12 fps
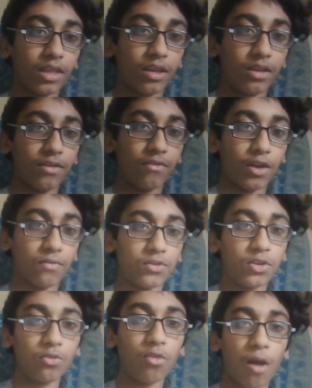if you have
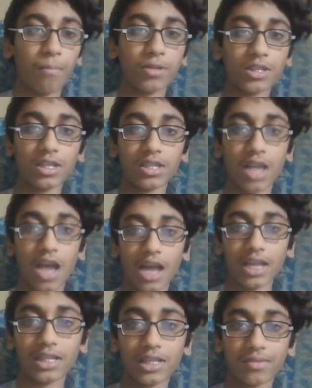two opposite
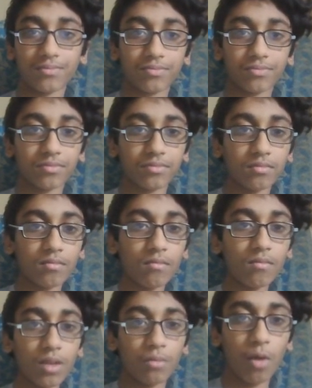sides,
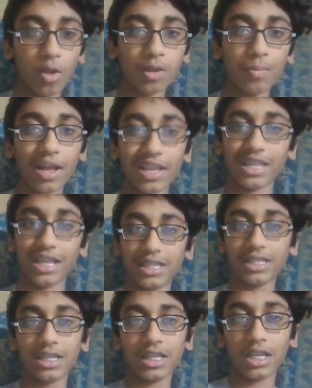multiply
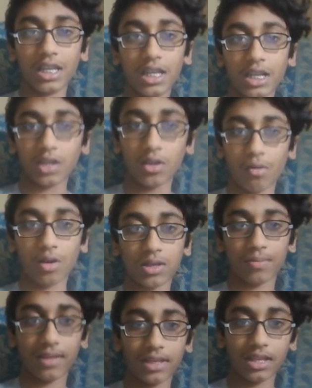these, you
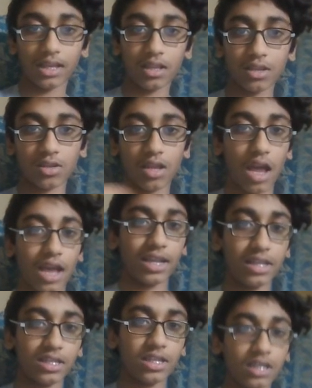multiply the other
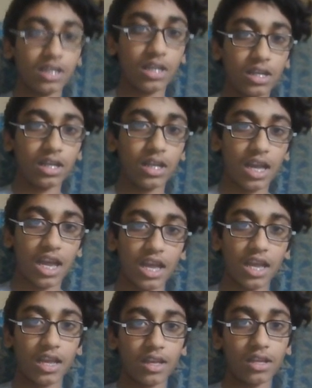sides.
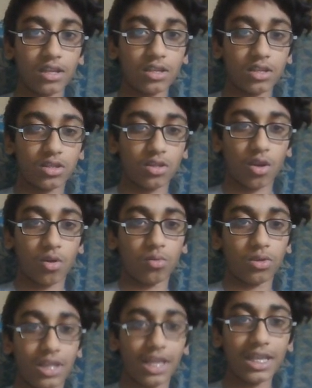So
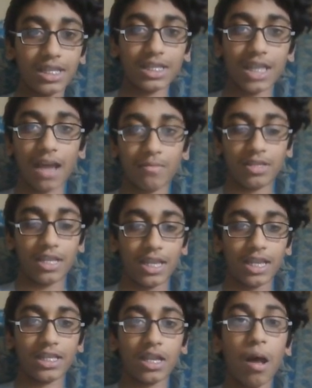this times
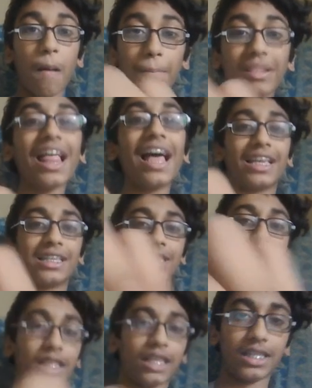this
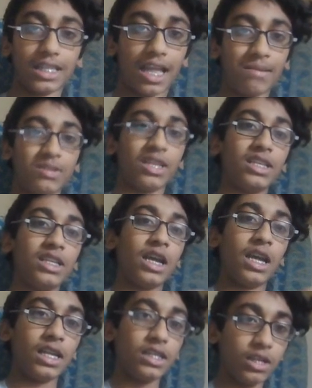plus this times this
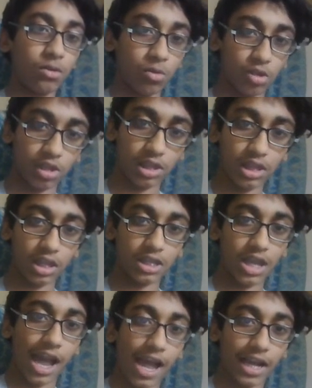is equal to the
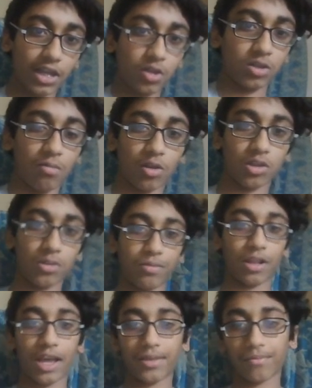diagonals multiplied.